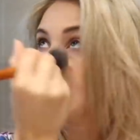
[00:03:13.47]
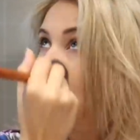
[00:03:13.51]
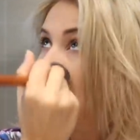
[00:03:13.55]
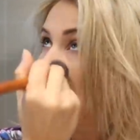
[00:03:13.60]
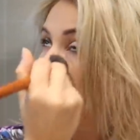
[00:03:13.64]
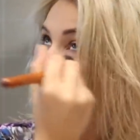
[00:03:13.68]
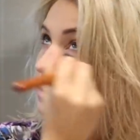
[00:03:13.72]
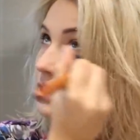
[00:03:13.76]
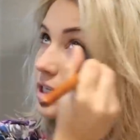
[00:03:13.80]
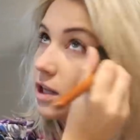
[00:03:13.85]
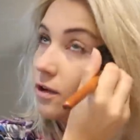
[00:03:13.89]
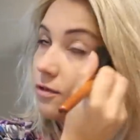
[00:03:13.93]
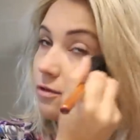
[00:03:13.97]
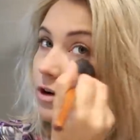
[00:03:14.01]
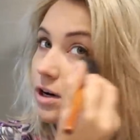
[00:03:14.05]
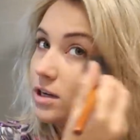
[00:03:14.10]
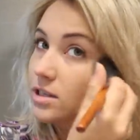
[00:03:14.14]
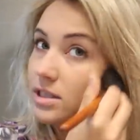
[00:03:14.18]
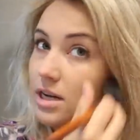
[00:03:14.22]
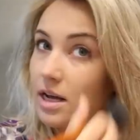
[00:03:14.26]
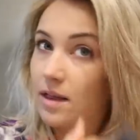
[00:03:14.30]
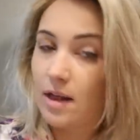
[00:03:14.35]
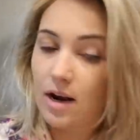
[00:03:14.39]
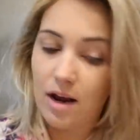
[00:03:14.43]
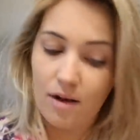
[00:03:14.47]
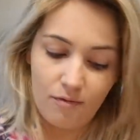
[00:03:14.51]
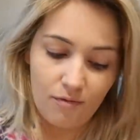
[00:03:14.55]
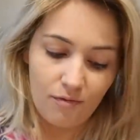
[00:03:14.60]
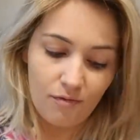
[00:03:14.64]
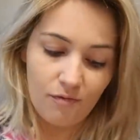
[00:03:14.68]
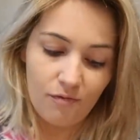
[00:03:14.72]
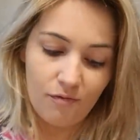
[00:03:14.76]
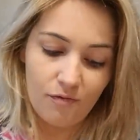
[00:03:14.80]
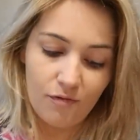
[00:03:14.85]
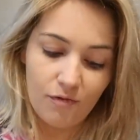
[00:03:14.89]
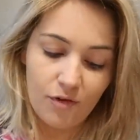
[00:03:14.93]
Today was like the first day that I
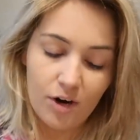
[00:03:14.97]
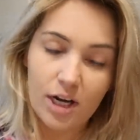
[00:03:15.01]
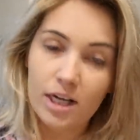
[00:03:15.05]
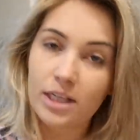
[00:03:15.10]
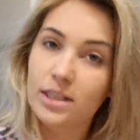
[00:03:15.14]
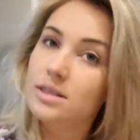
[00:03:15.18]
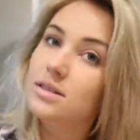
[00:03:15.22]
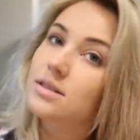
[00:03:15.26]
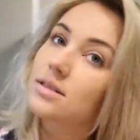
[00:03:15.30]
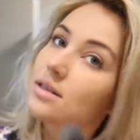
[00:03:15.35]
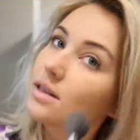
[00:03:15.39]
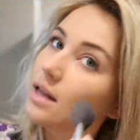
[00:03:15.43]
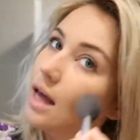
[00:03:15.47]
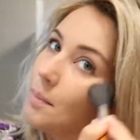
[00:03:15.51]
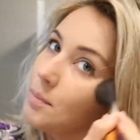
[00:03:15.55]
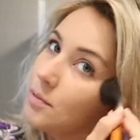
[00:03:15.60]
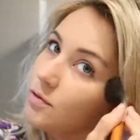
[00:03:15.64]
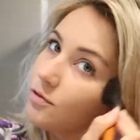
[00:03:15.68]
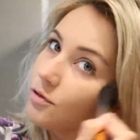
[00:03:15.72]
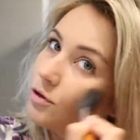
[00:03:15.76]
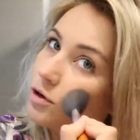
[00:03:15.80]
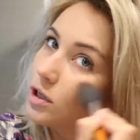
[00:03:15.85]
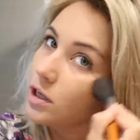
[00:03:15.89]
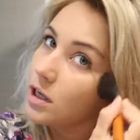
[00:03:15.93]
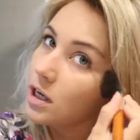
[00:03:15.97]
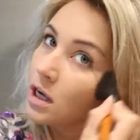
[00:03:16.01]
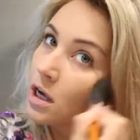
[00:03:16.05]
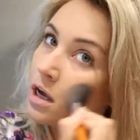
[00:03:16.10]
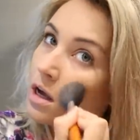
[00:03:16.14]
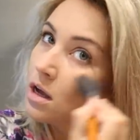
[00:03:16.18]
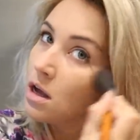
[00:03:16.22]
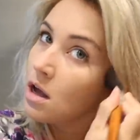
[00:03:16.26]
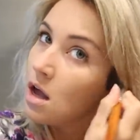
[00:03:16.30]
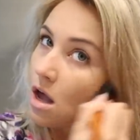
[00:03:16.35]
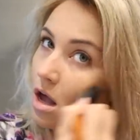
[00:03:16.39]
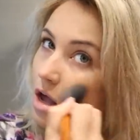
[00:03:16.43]
freaking slept fully,